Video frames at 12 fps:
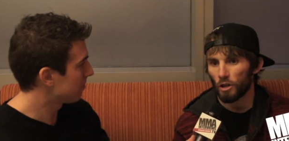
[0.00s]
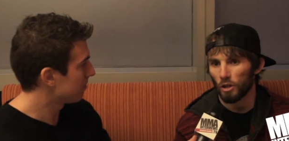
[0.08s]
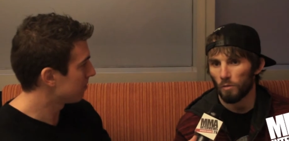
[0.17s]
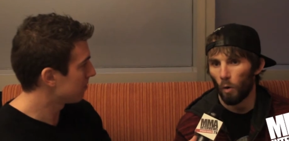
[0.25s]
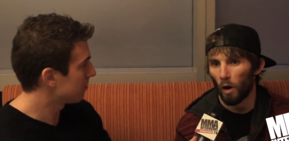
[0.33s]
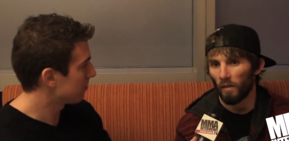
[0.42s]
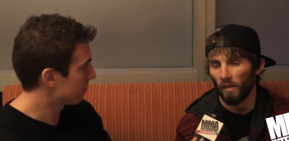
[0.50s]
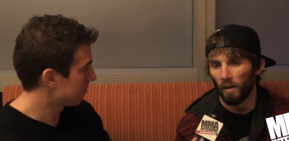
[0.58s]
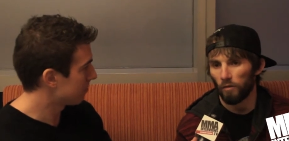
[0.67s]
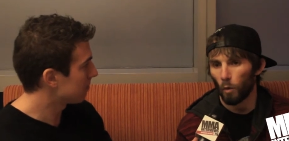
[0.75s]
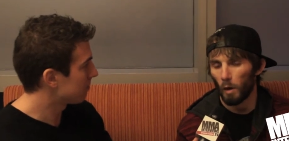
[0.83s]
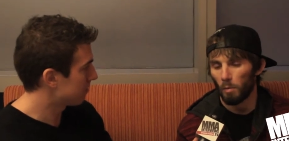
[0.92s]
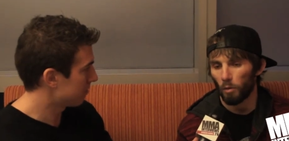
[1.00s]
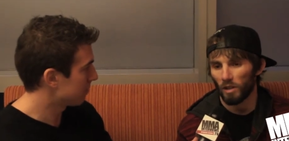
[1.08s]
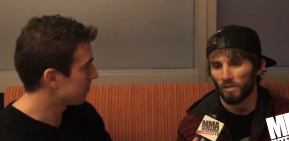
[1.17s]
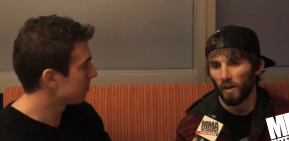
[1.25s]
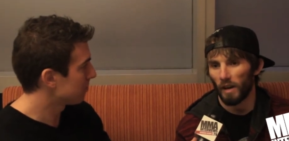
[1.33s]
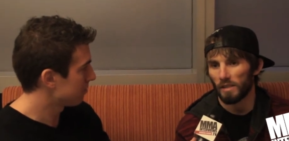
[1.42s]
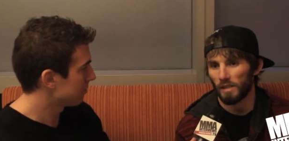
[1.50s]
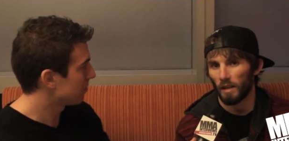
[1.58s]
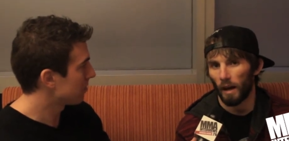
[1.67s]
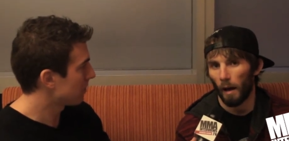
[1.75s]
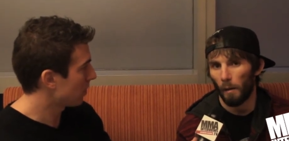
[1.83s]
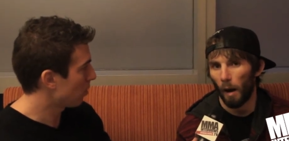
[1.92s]
Speaker 1: in the sport. I've got 40 plus fights, and
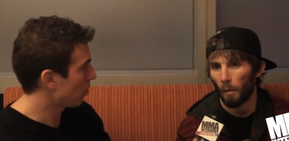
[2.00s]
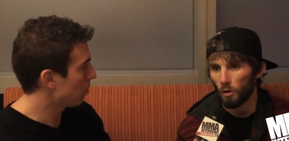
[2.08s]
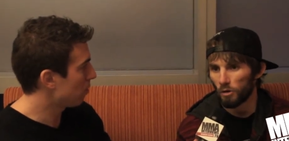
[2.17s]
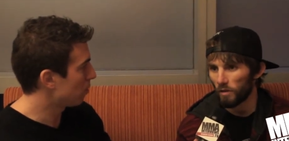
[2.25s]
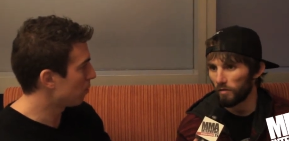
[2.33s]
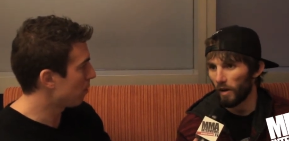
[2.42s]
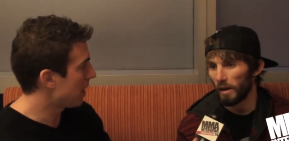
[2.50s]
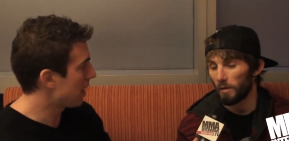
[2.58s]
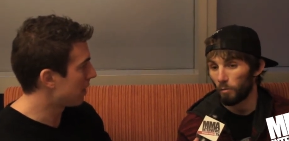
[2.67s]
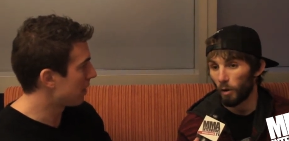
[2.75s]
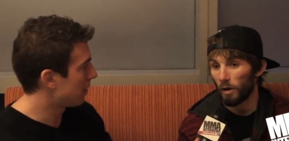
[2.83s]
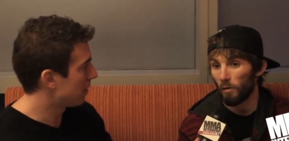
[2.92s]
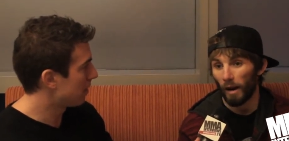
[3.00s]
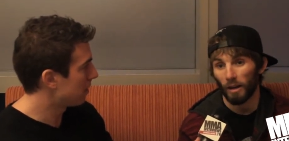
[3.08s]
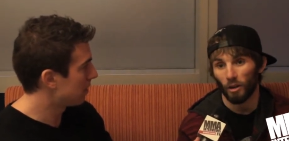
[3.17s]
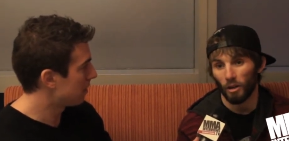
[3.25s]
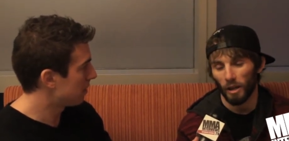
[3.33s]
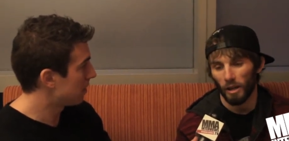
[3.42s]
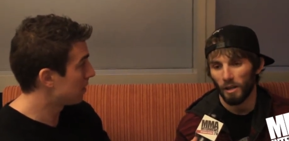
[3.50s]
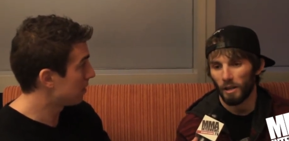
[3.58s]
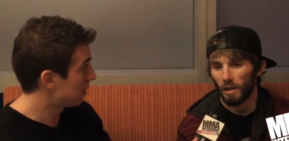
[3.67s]
I'm used to fighting pretty regularly.